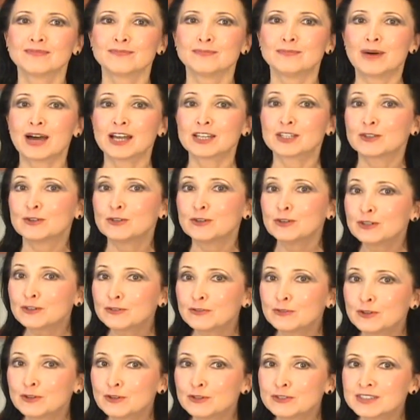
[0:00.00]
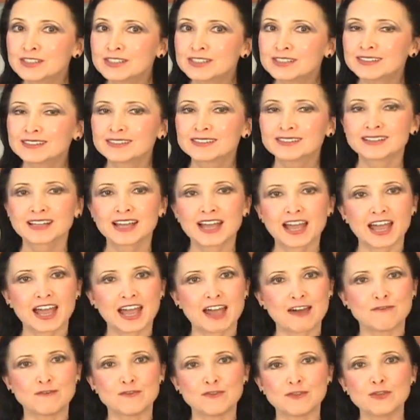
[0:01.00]
But cooked foods
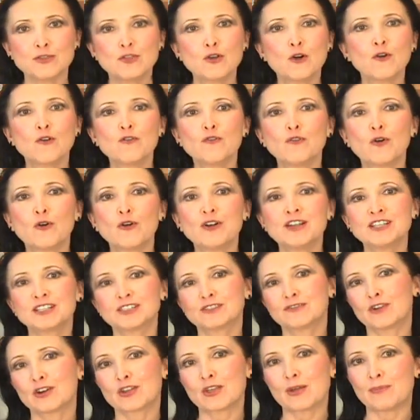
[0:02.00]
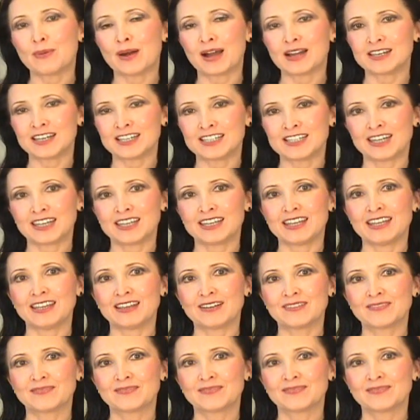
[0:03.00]
have no voice for your body to hear.